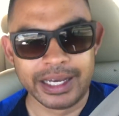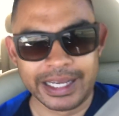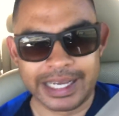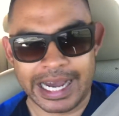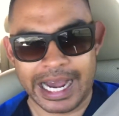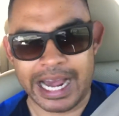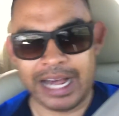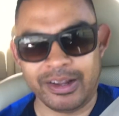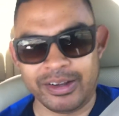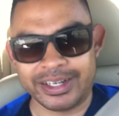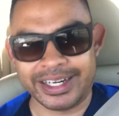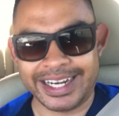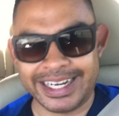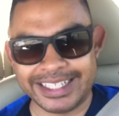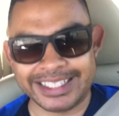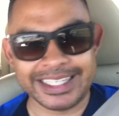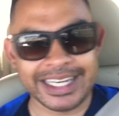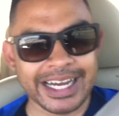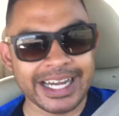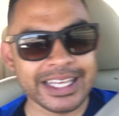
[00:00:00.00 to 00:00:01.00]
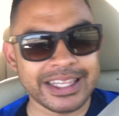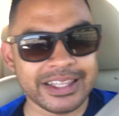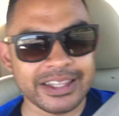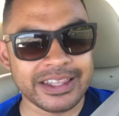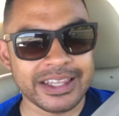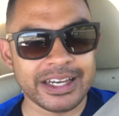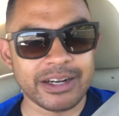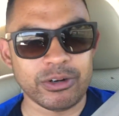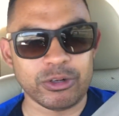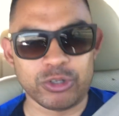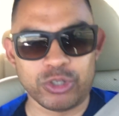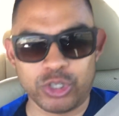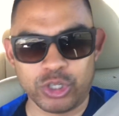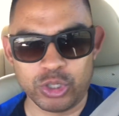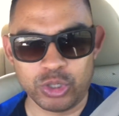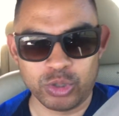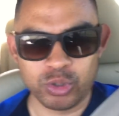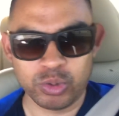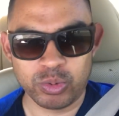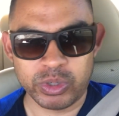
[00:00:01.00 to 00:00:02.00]
Kyle and I tied there
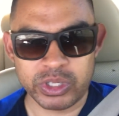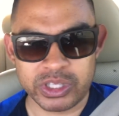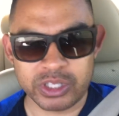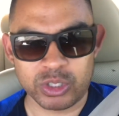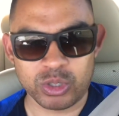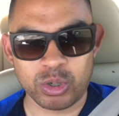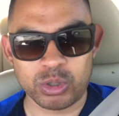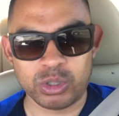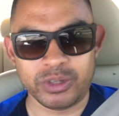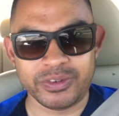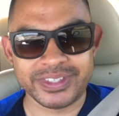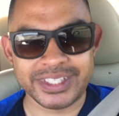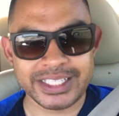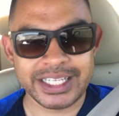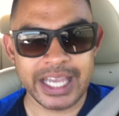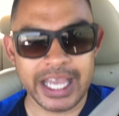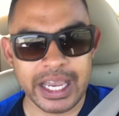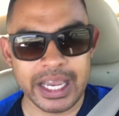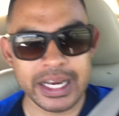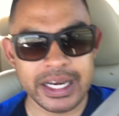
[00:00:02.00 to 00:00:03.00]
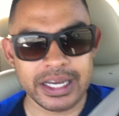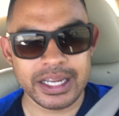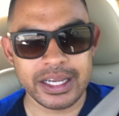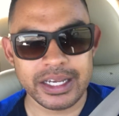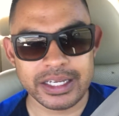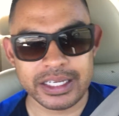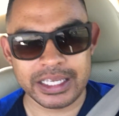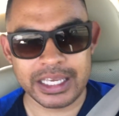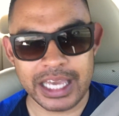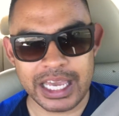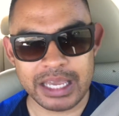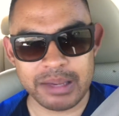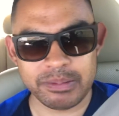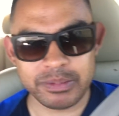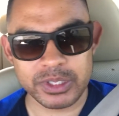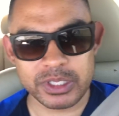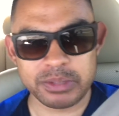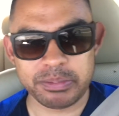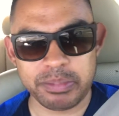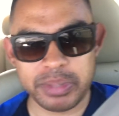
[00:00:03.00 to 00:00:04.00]
too with a total of 10
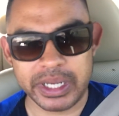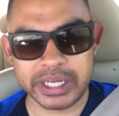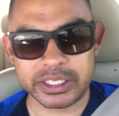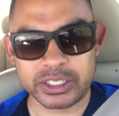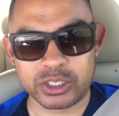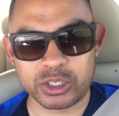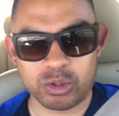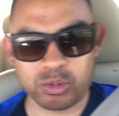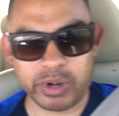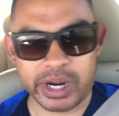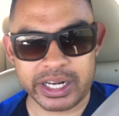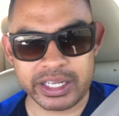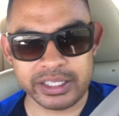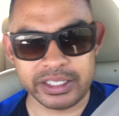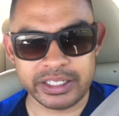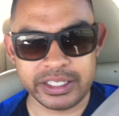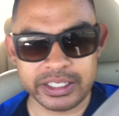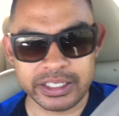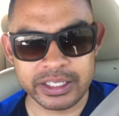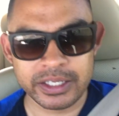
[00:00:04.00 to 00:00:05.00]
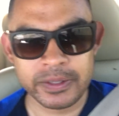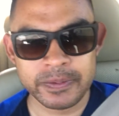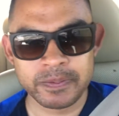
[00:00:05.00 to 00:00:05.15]
games picked correctly.